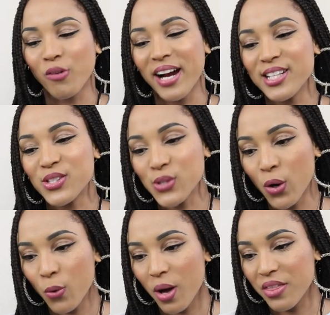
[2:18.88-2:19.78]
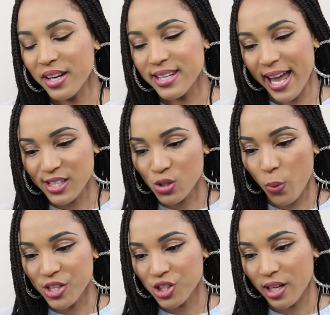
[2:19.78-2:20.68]
all right so the next
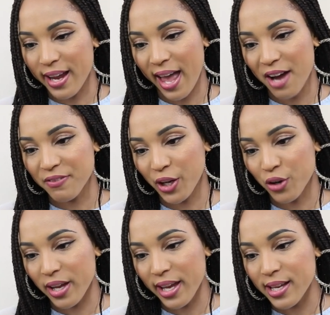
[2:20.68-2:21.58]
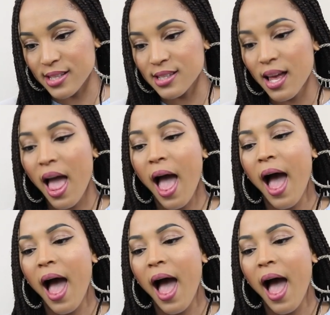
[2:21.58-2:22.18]
question I have here is